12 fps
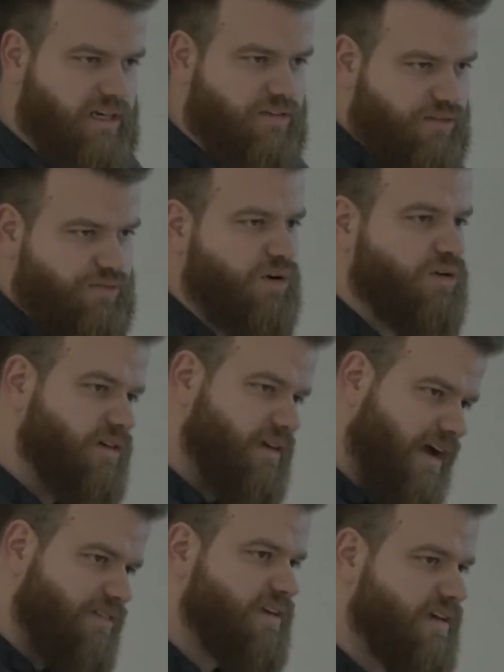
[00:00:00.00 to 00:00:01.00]
a different folder, you'd
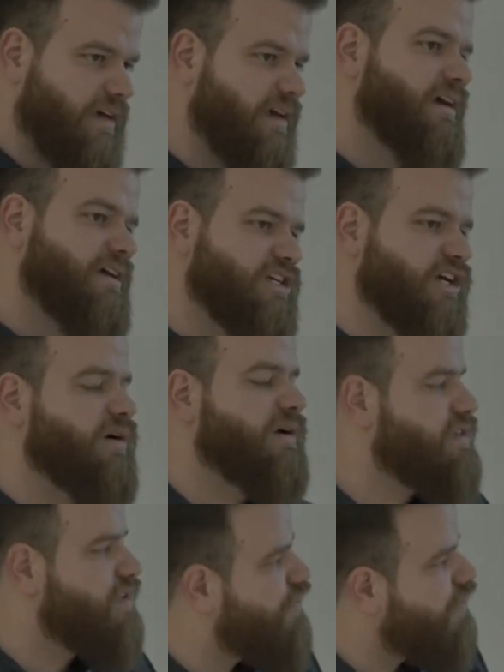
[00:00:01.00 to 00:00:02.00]
have to go
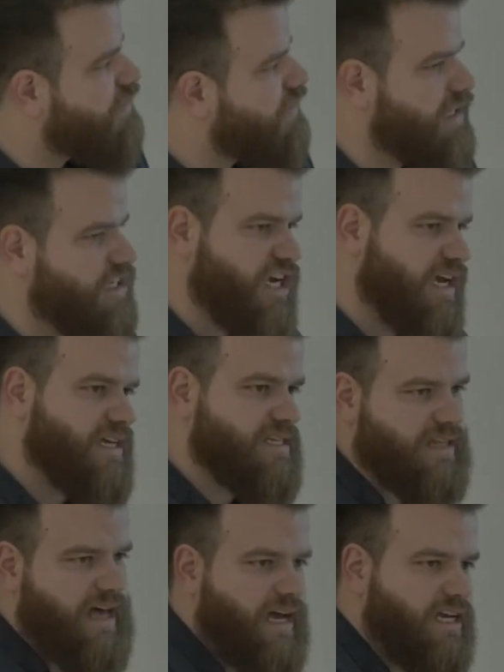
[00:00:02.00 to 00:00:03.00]
into the folder like
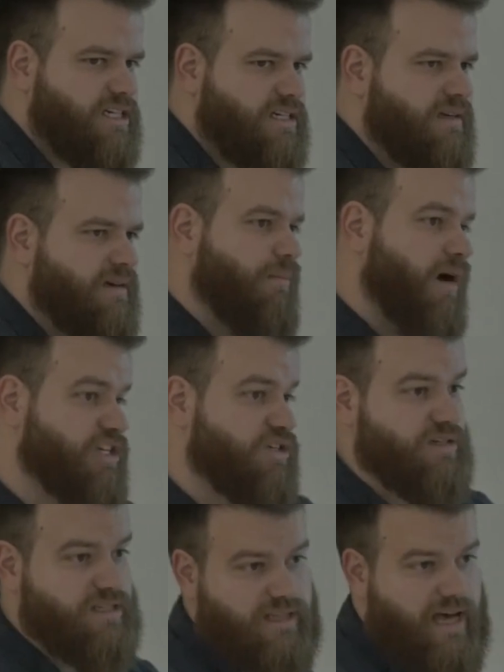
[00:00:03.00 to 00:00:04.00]

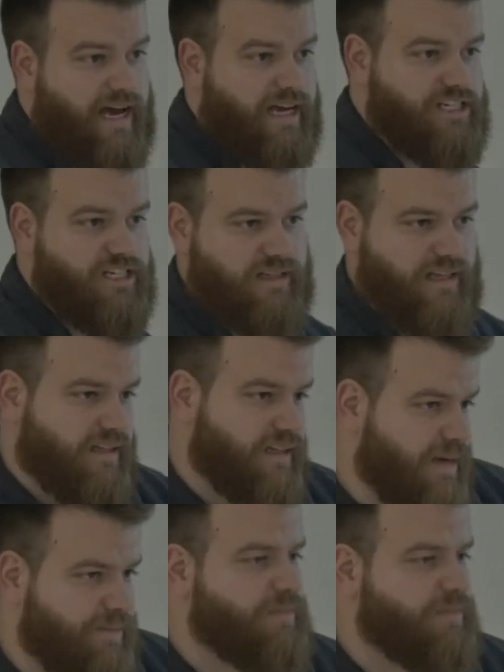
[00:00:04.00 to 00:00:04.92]
js/module/ and then the name of the